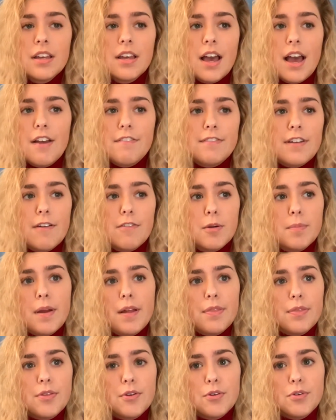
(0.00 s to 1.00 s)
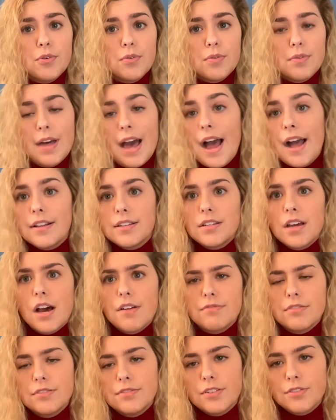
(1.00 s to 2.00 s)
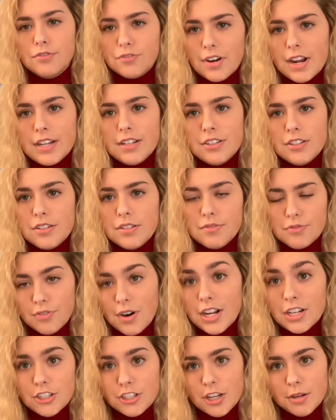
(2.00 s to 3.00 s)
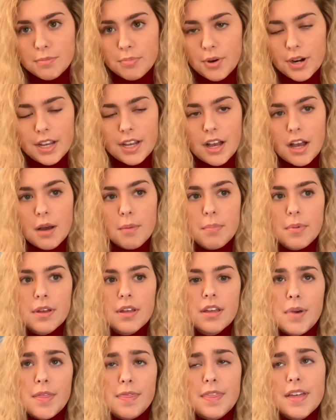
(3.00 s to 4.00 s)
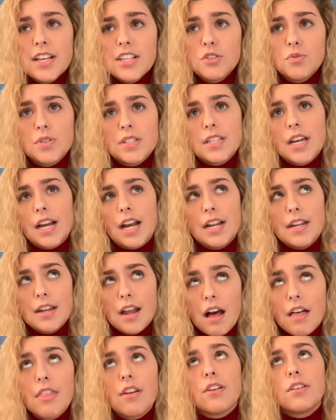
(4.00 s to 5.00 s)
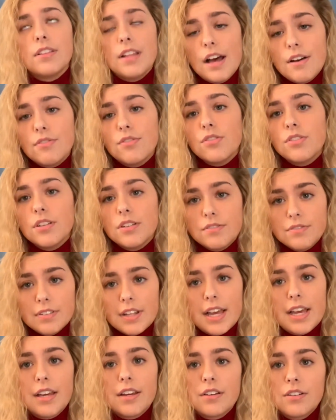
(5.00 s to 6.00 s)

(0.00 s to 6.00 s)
I've never been through that tough of a friendship breakup, but this was like another level of like